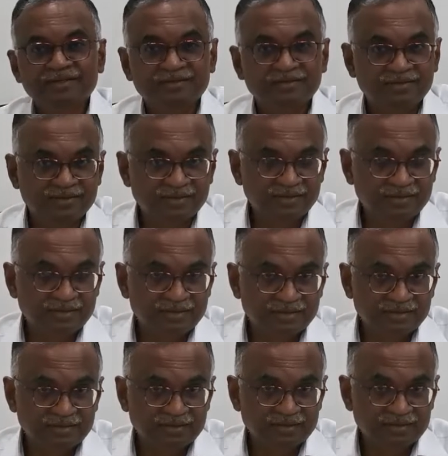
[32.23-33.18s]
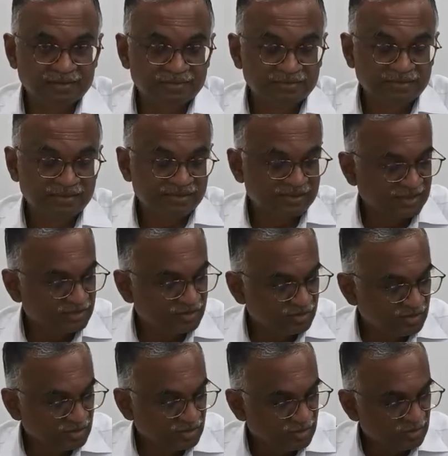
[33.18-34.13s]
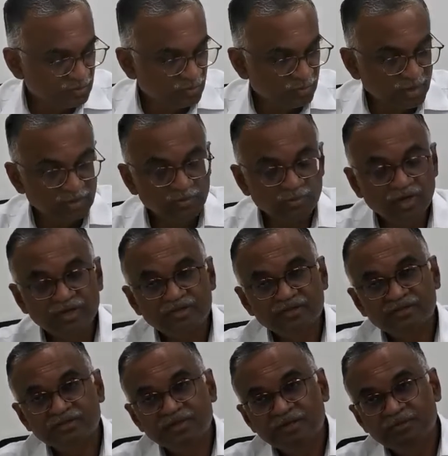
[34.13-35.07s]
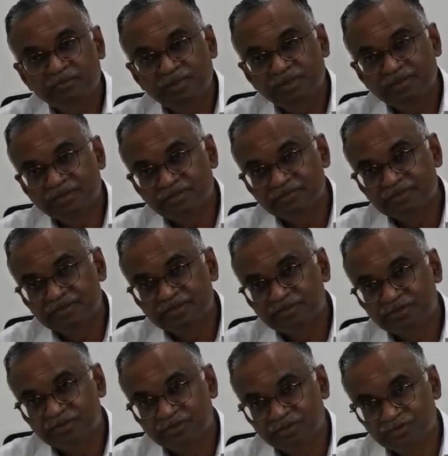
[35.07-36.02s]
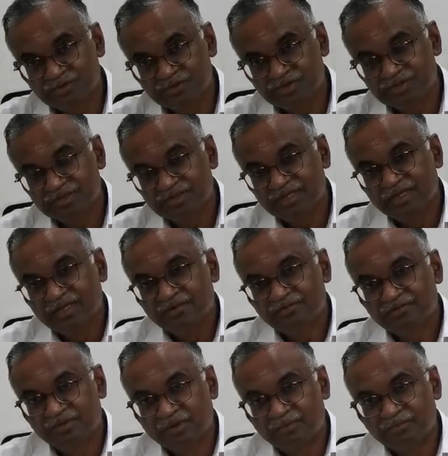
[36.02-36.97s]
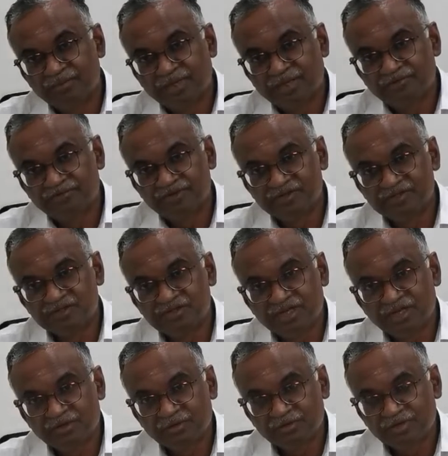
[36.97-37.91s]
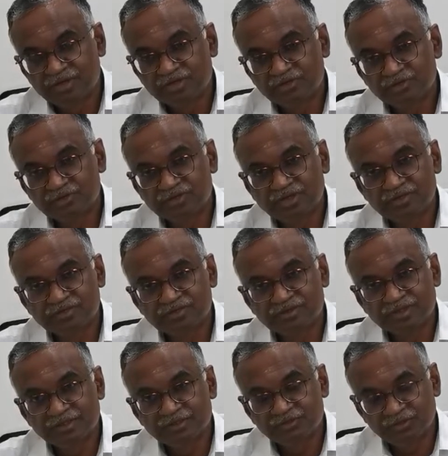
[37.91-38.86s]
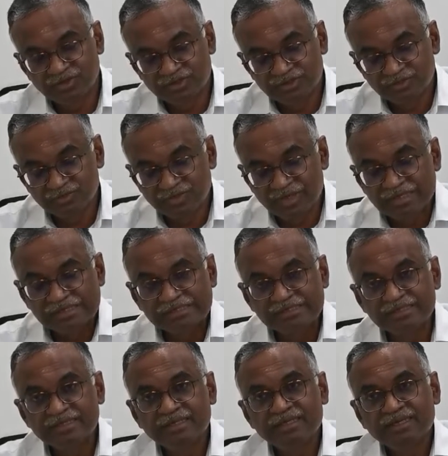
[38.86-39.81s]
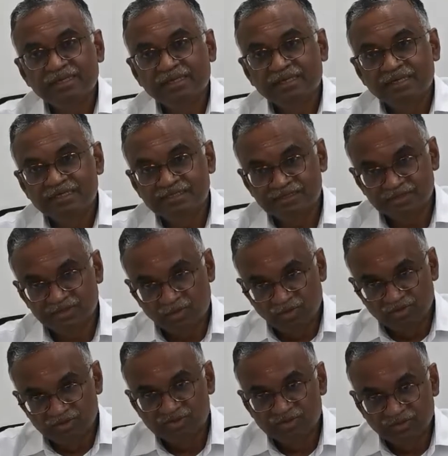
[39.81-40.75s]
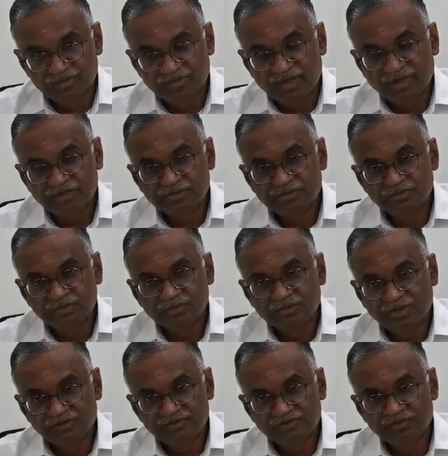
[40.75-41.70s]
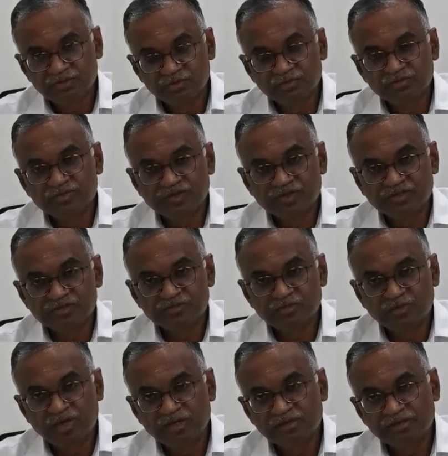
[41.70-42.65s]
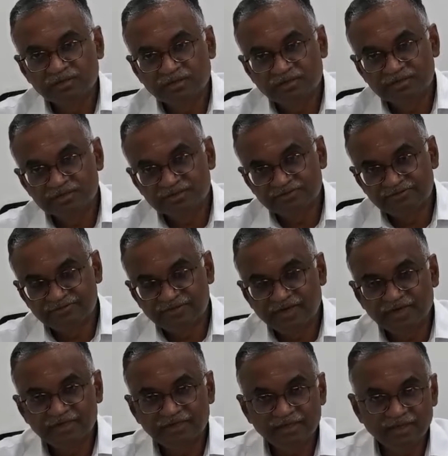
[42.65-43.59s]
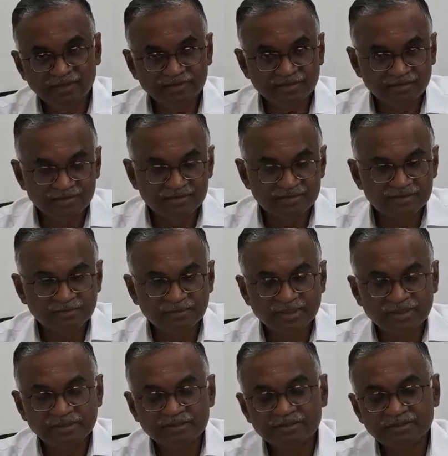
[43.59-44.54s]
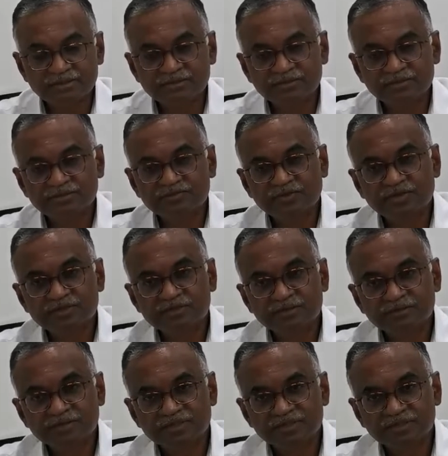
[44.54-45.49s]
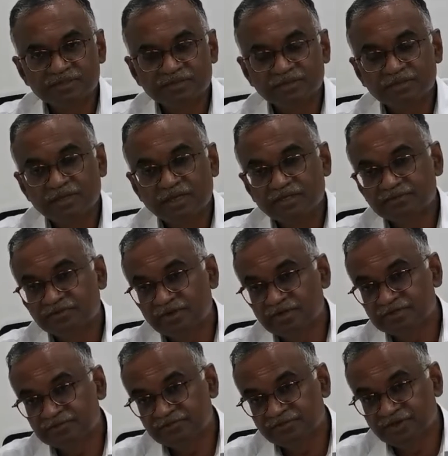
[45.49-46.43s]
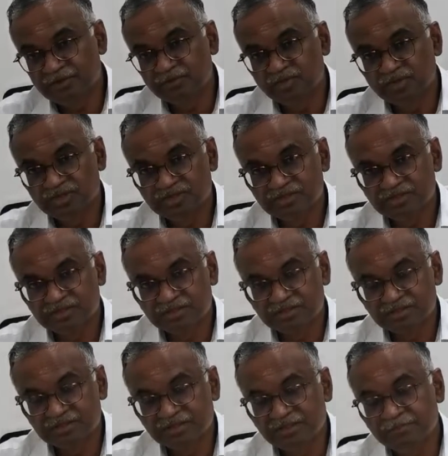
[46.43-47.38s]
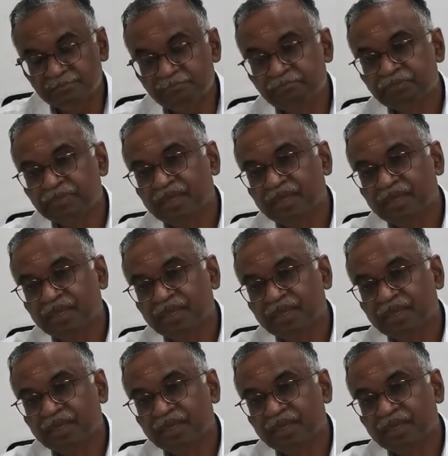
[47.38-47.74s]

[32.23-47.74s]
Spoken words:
The section 113B that was introduced from 1st January 2021 is also there. So you have two things. One, there is a fine and there is a penalty. So as far as I'm concerned, as far as the framework is concerned,